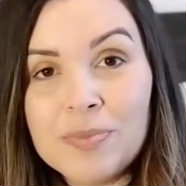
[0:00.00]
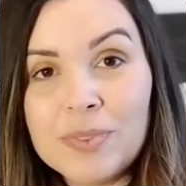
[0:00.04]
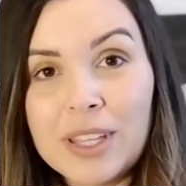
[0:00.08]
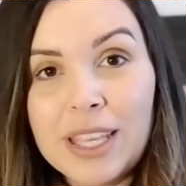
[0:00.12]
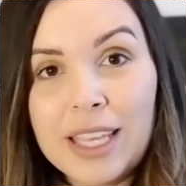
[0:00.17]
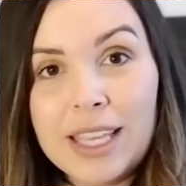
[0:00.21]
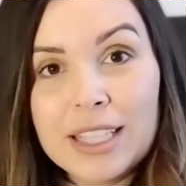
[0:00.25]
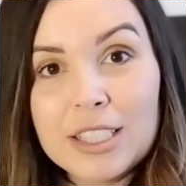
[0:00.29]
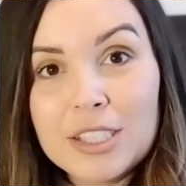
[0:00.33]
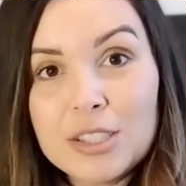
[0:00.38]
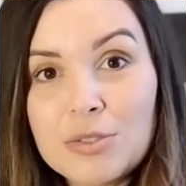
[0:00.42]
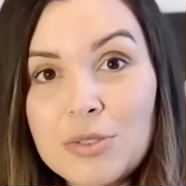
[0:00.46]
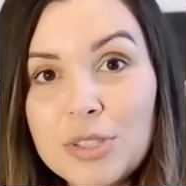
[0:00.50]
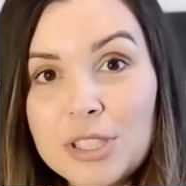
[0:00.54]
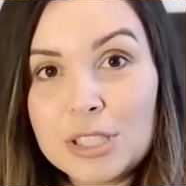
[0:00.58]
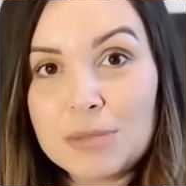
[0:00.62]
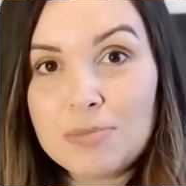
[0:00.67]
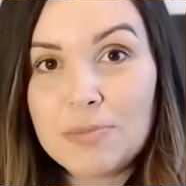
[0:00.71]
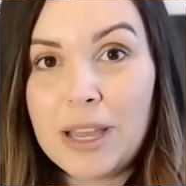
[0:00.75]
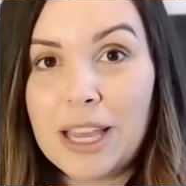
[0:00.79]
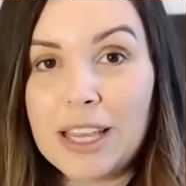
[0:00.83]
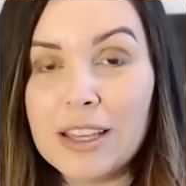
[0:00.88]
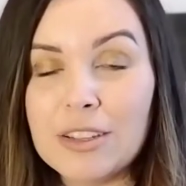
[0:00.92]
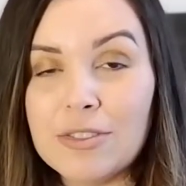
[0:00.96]
and switch
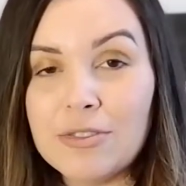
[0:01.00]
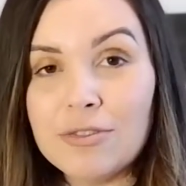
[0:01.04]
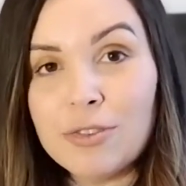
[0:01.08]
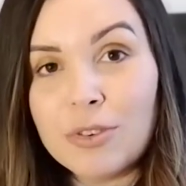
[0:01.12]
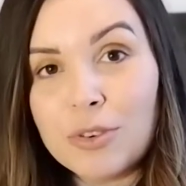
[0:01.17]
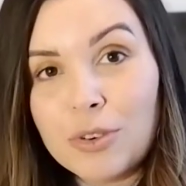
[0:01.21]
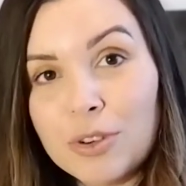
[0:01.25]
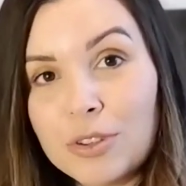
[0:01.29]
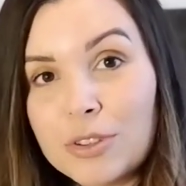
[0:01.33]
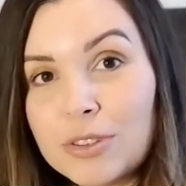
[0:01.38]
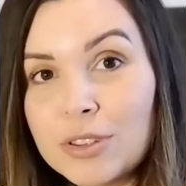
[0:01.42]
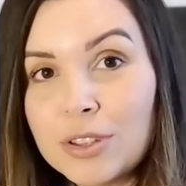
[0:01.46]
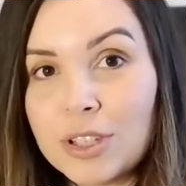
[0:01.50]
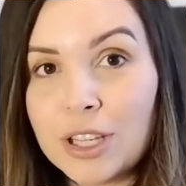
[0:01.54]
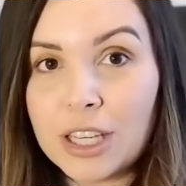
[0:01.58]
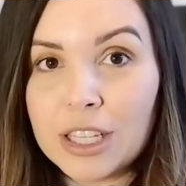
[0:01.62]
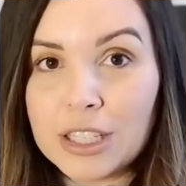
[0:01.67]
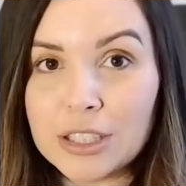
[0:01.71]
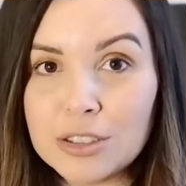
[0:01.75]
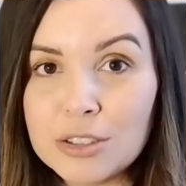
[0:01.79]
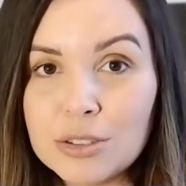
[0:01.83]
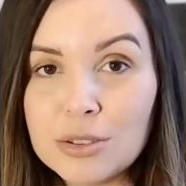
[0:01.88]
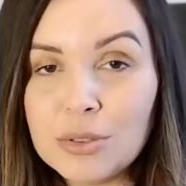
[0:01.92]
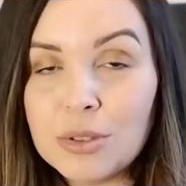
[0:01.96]
back and forth
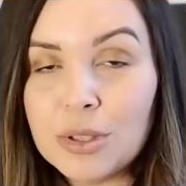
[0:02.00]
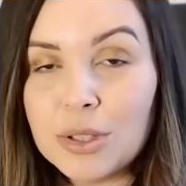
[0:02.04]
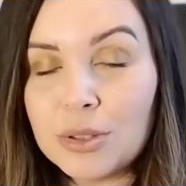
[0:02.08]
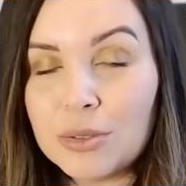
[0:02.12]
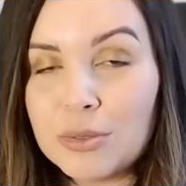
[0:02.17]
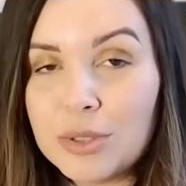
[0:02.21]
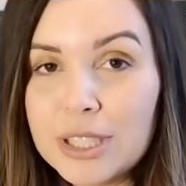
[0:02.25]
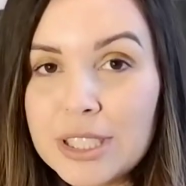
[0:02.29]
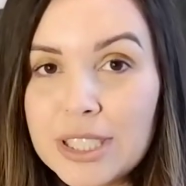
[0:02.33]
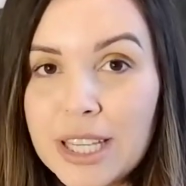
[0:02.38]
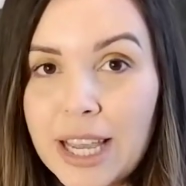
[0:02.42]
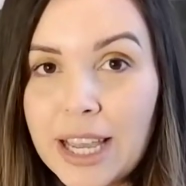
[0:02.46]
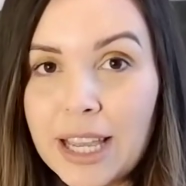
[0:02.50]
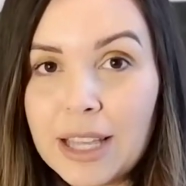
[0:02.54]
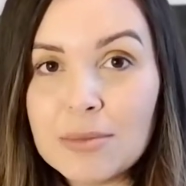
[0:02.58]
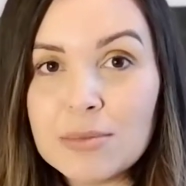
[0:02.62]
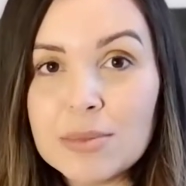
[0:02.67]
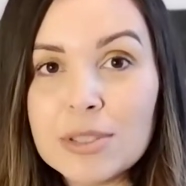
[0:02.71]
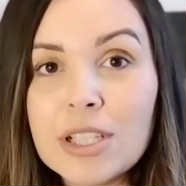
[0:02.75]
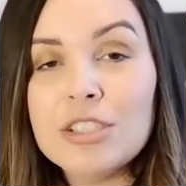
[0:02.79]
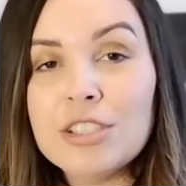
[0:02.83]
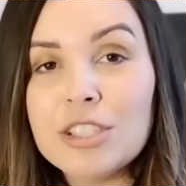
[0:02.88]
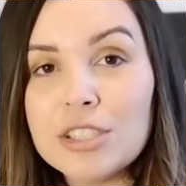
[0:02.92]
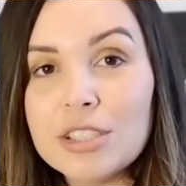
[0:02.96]
like 2 or 3
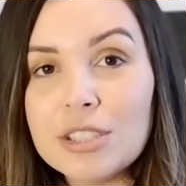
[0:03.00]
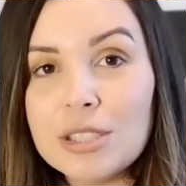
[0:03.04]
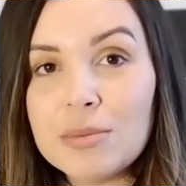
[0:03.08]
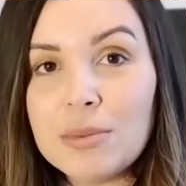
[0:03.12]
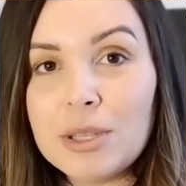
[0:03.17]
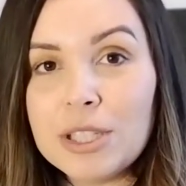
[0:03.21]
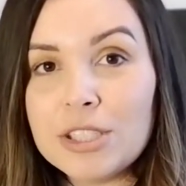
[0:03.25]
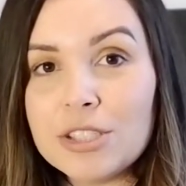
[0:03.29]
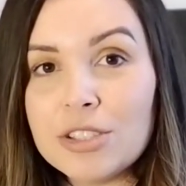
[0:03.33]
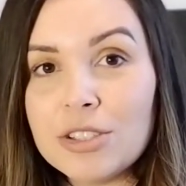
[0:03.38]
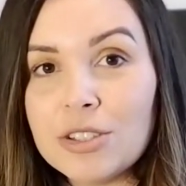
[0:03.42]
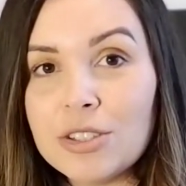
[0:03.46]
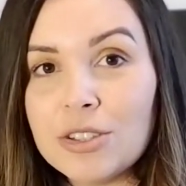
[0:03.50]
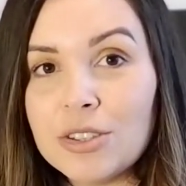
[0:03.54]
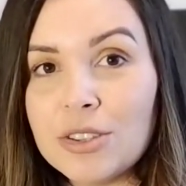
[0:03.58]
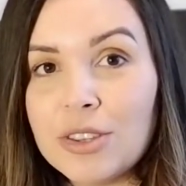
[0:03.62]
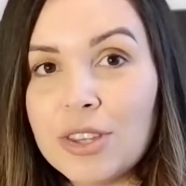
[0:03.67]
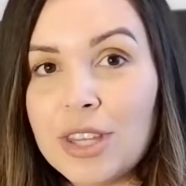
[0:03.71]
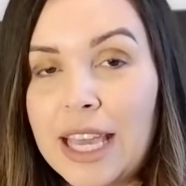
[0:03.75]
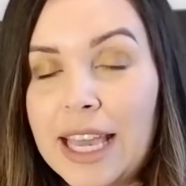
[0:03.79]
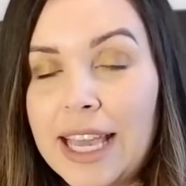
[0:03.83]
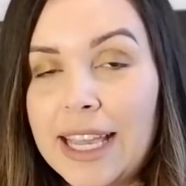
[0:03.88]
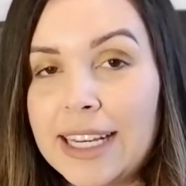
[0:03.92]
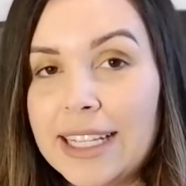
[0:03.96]
times just to make sure
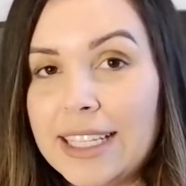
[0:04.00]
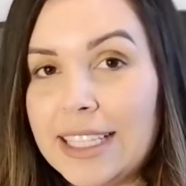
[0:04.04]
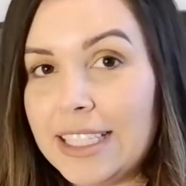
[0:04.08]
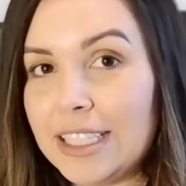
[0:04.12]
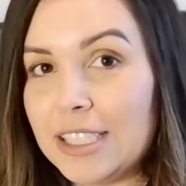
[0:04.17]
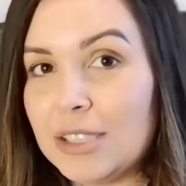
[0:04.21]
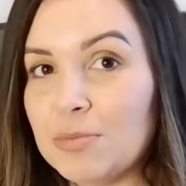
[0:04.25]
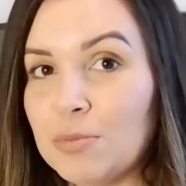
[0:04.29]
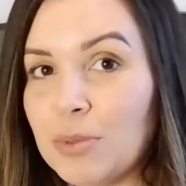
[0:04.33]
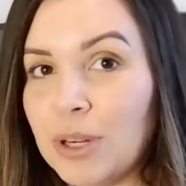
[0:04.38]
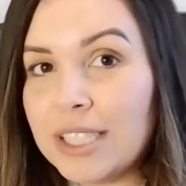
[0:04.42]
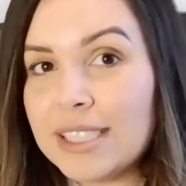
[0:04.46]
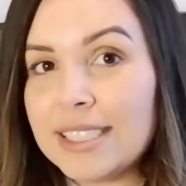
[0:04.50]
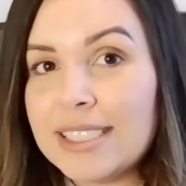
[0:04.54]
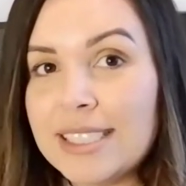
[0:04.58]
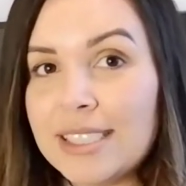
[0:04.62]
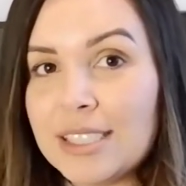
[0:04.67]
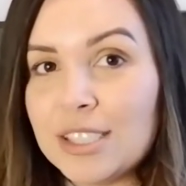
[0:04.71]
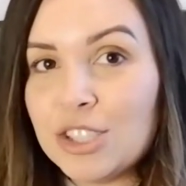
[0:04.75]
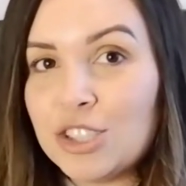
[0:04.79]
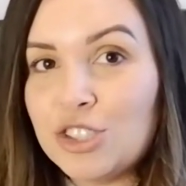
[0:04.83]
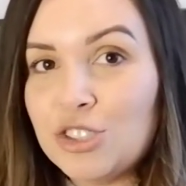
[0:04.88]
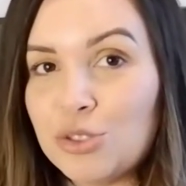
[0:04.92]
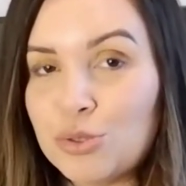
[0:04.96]
that each breast
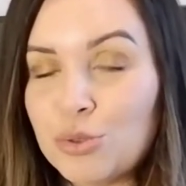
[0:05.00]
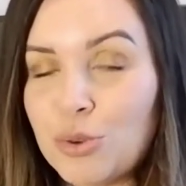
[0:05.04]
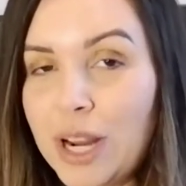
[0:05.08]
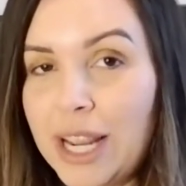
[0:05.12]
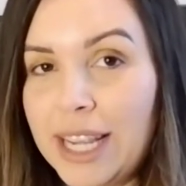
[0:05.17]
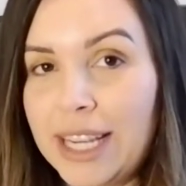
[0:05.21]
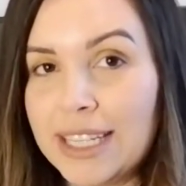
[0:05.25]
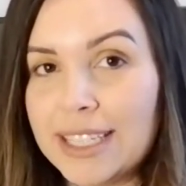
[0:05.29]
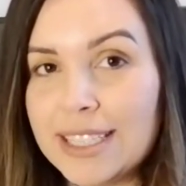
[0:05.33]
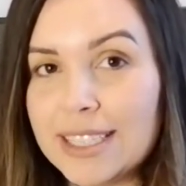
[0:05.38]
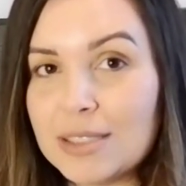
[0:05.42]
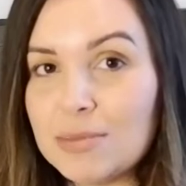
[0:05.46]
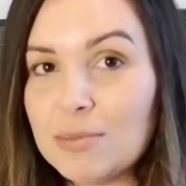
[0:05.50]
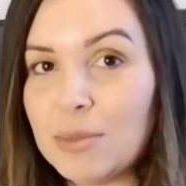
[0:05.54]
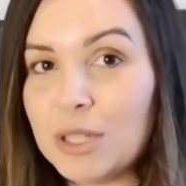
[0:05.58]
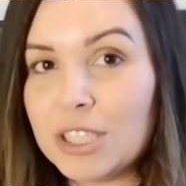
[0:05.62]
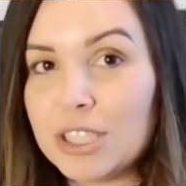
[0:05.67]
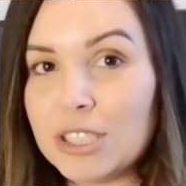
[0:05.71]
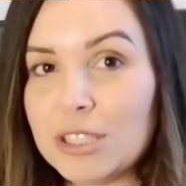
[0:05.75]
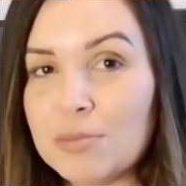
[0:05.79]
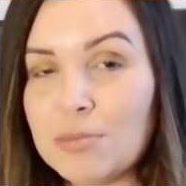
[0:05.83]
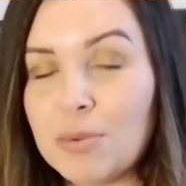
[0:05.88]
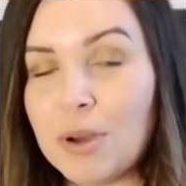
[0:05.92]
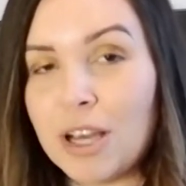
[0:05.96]
is drained as much
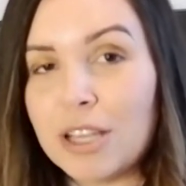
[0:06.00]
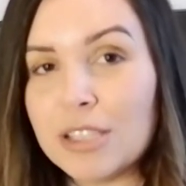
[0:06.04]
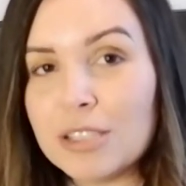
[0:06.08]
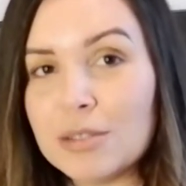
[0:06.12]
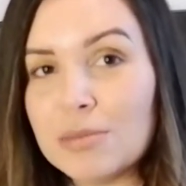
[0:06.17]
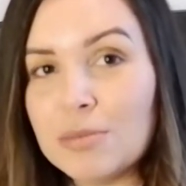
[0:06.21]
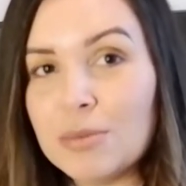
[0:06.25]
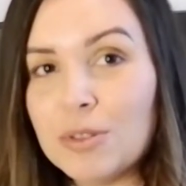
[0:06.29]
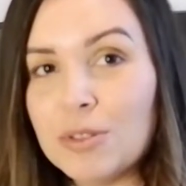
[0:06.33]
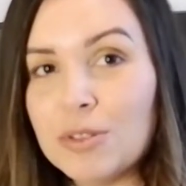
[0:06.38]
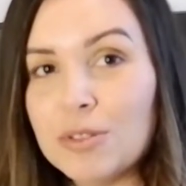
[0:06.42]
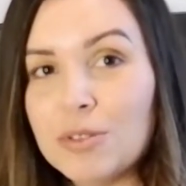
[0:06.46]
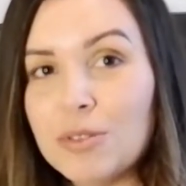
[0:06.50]
as possible,